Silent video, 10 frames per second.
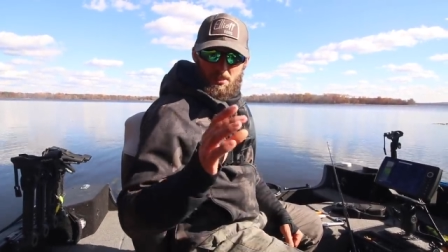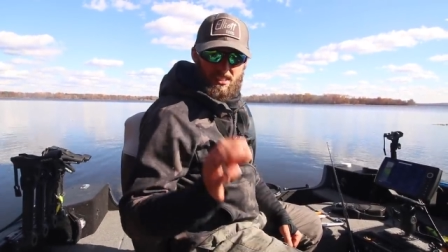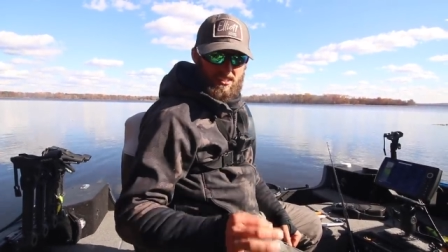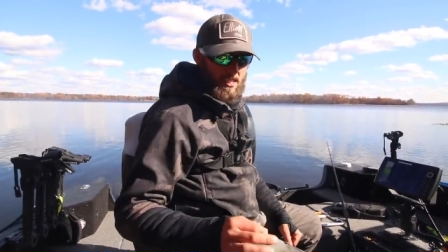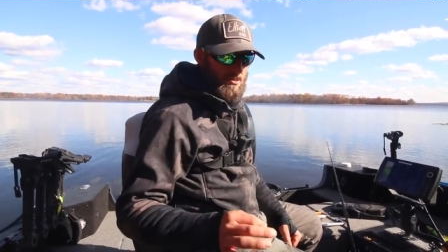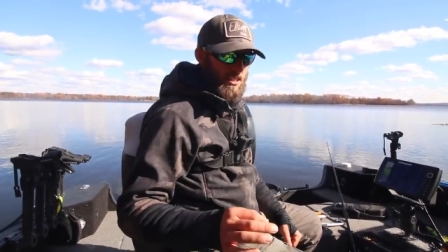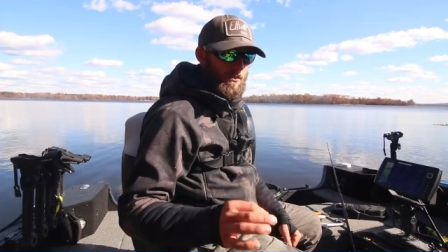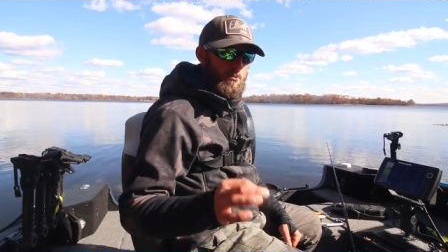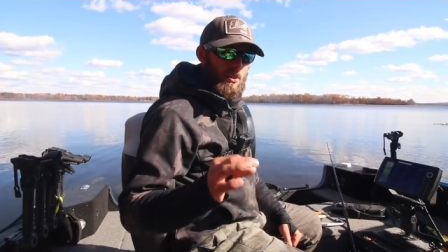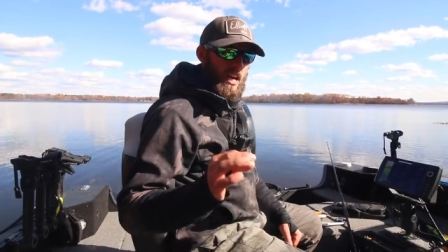but the same
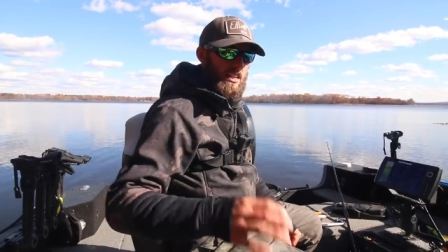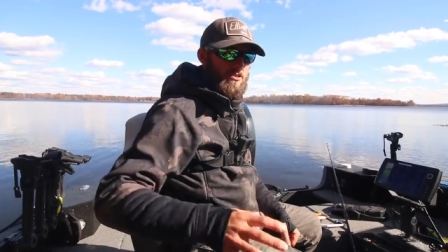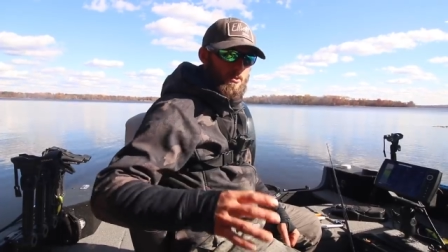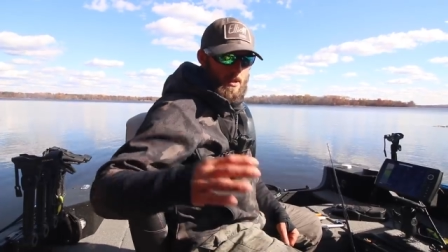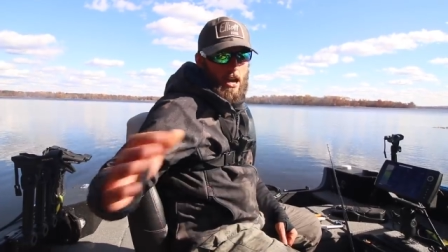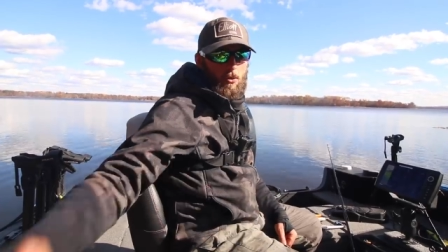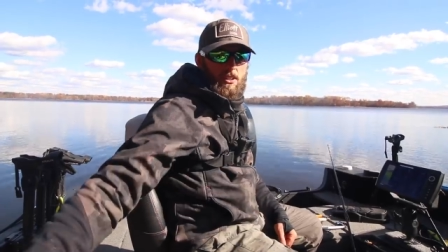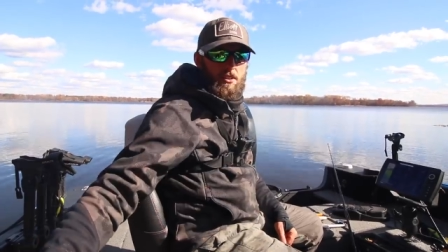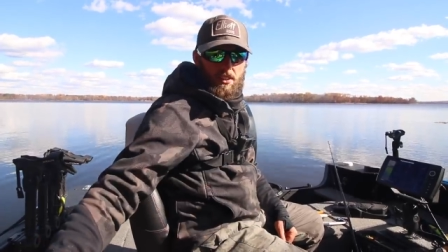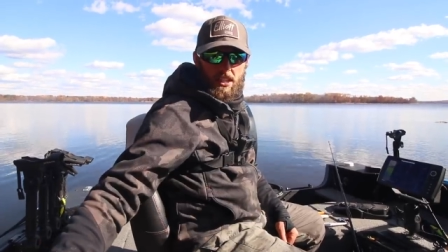stuff applies from now
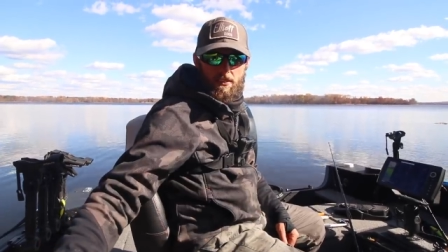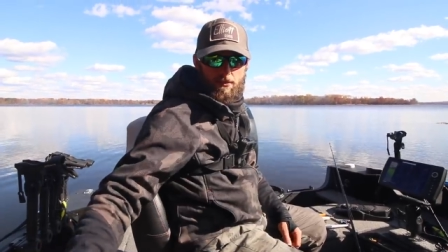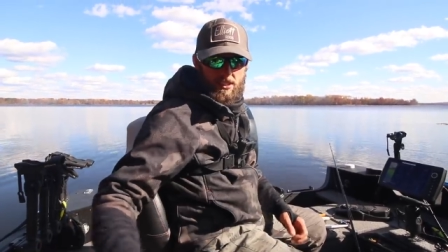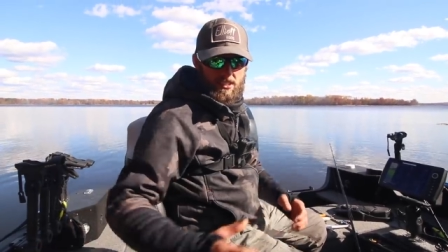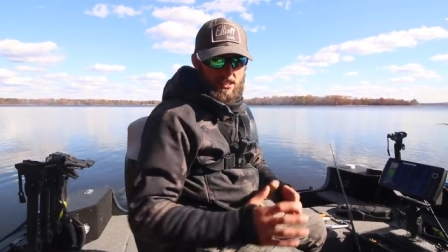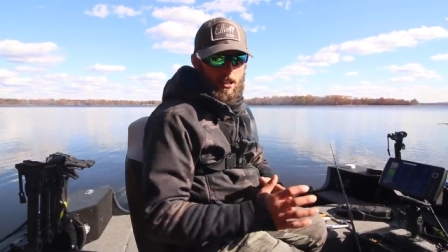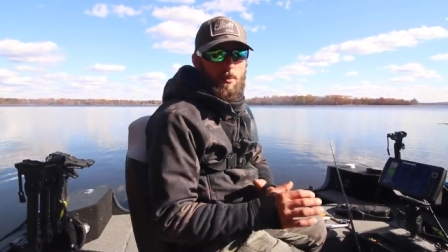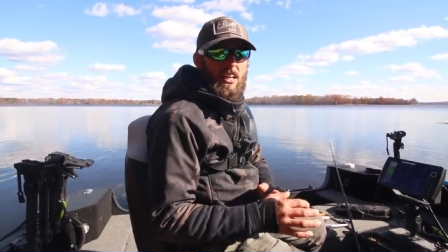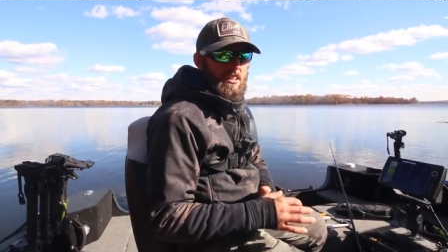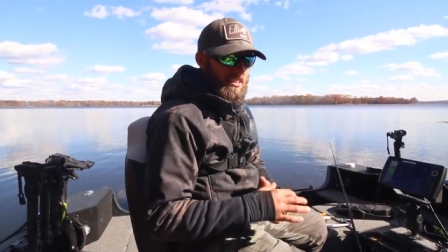until the lake freezes up.
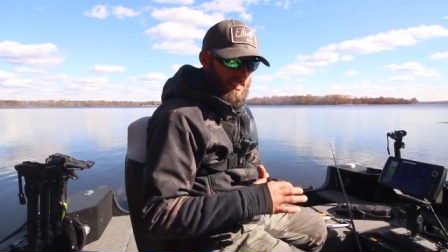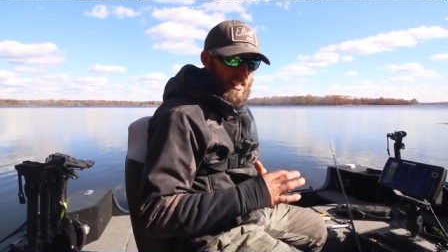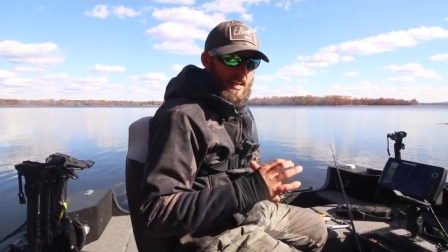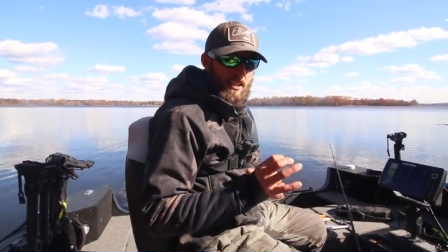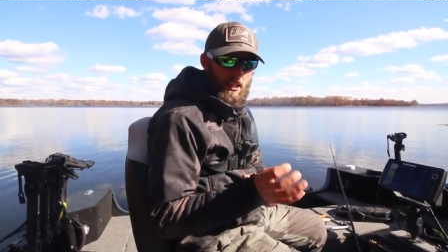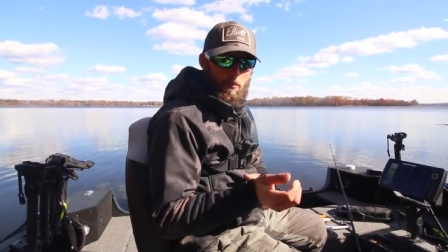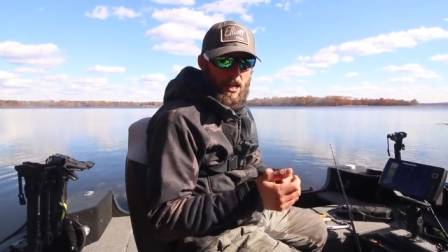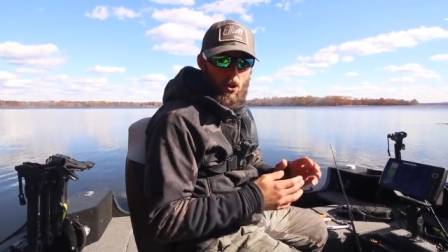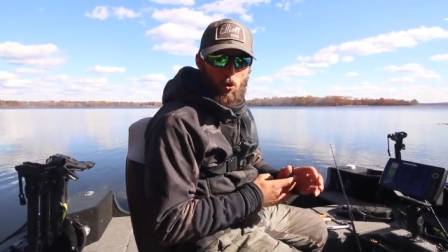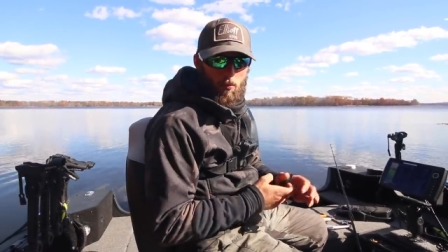This is kind of like
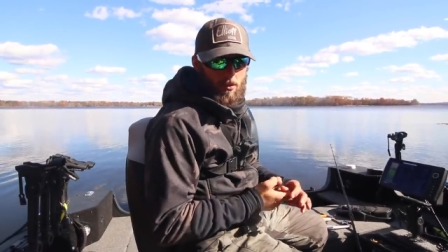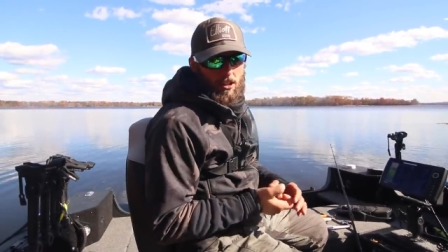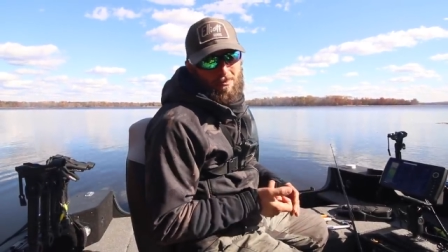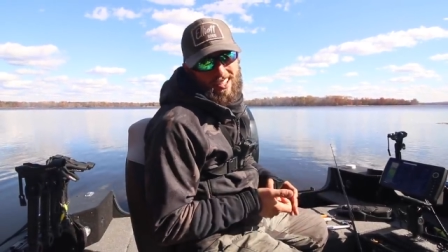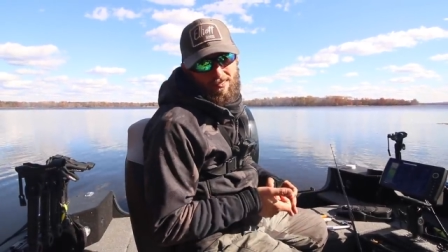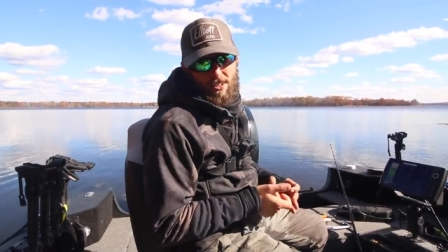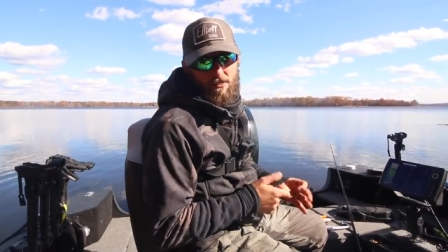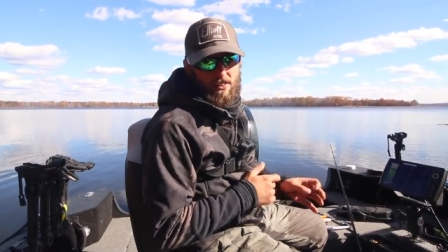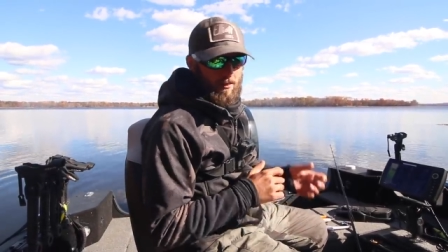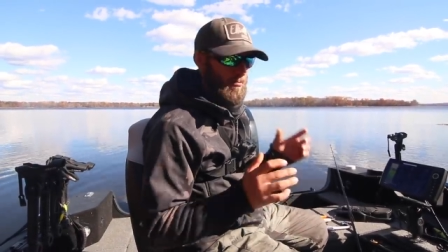my home run, my, my
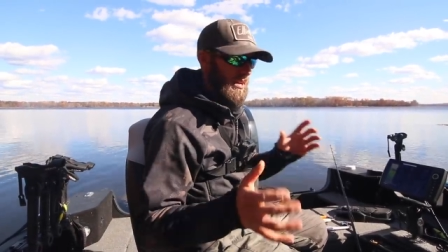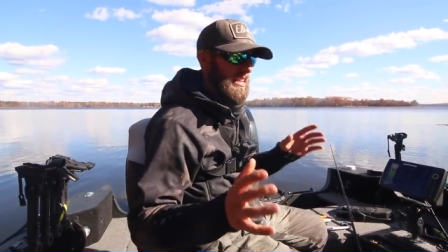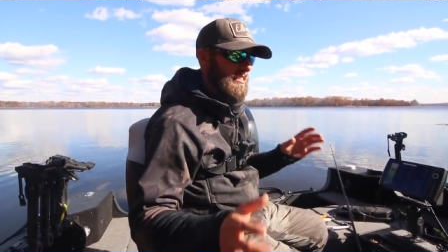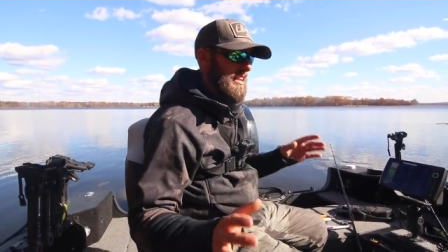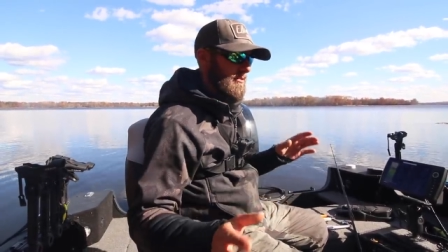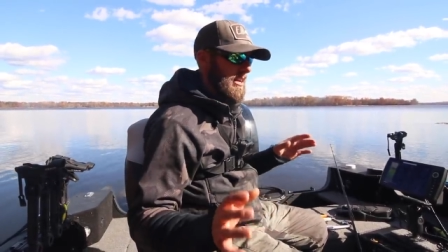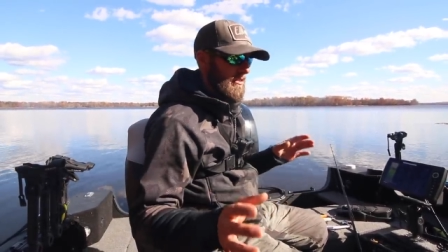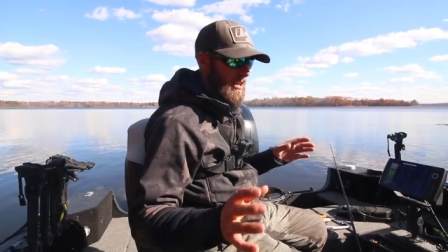favorite baits that I, I,